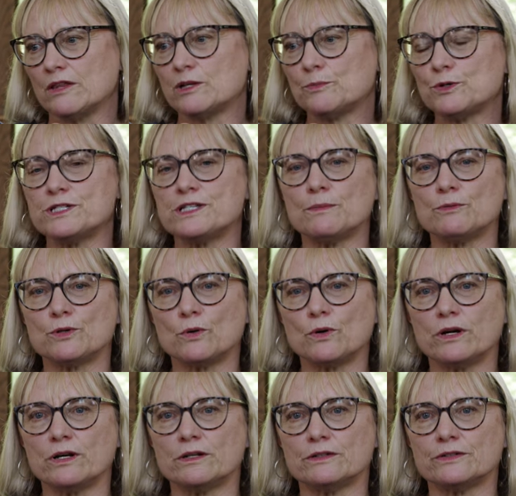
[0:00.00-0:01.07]
The
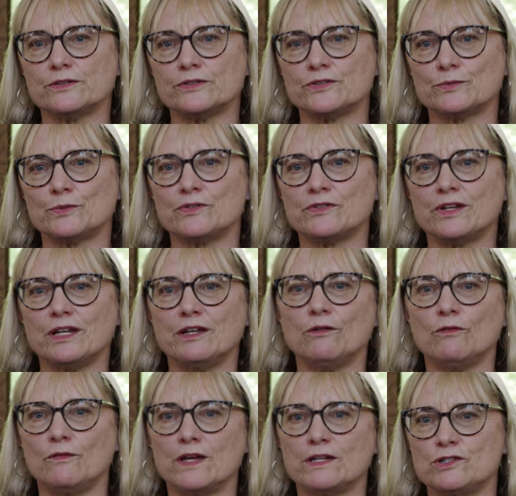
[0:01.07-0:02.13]
preceptorials was an
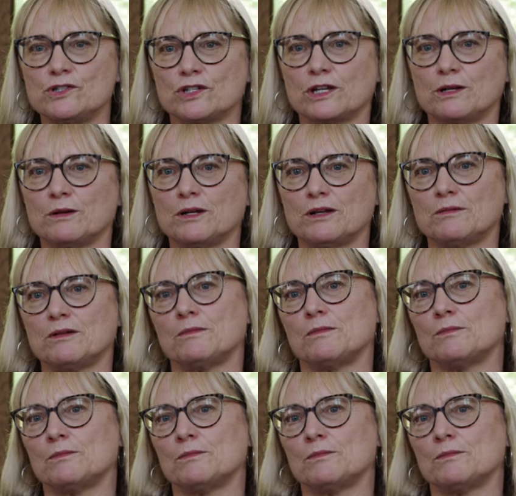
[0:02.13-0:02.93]
innovation